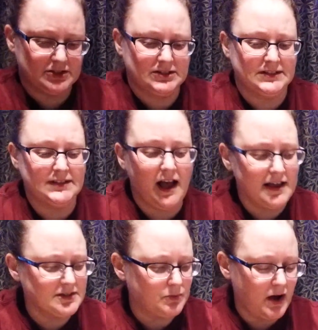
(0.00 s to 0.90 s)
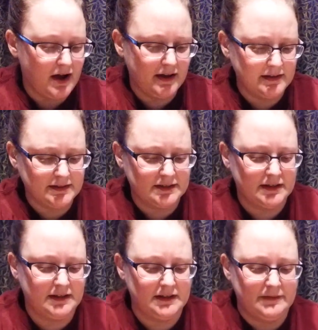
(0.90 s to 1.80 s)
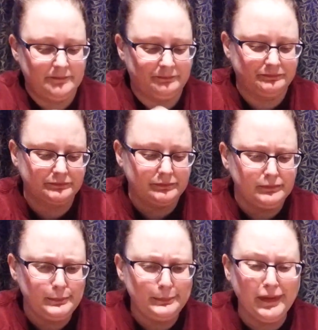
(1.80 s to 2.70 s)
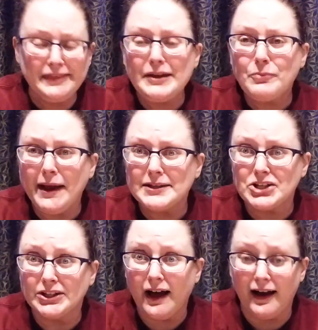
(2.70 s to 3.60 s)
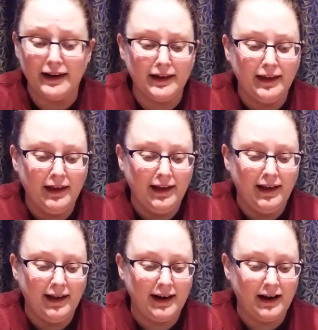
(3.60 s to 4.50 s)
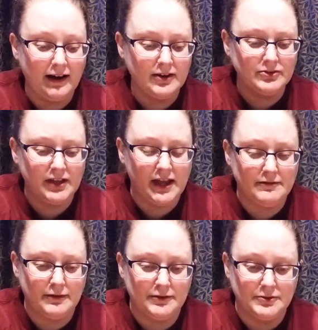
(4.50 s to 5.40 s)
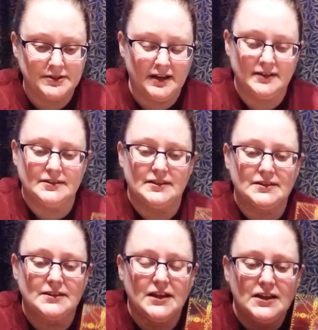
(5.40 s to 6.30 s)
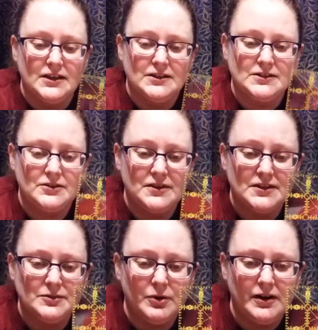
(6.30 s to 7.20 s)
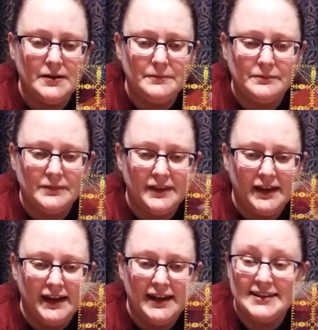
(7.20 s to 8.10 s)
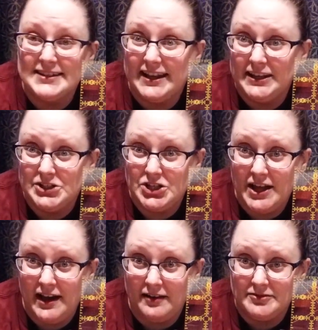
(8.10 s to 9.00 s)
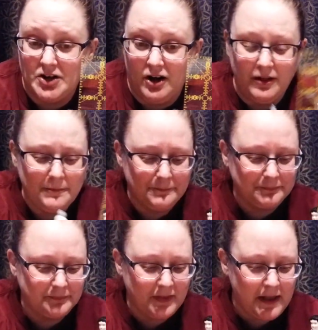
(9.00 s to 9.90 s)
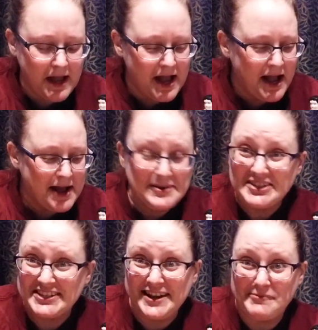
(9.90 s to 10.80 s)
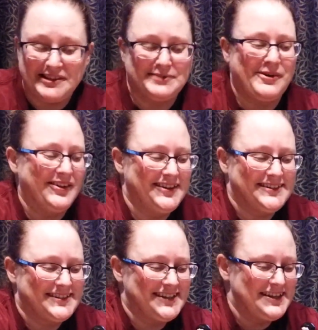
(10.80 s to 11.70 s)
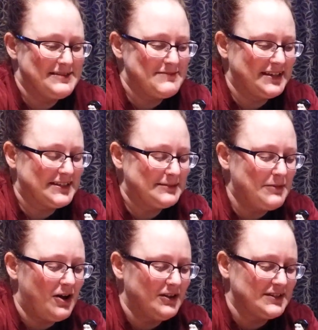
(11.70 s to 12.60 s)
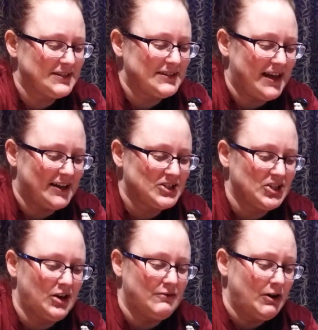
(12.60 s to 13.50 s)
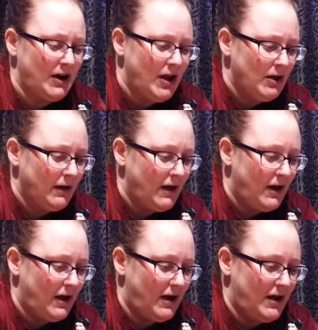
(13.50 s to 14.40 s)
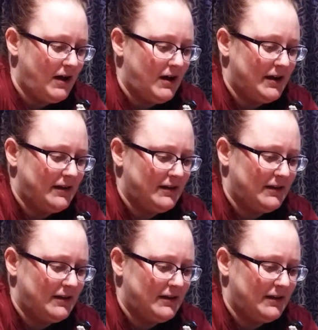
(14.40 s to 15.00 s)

size-wise, they range a lot. And I only have a few sizes. So this one is 1.5 inches tall. She's not my smallest. My smallest is actually over on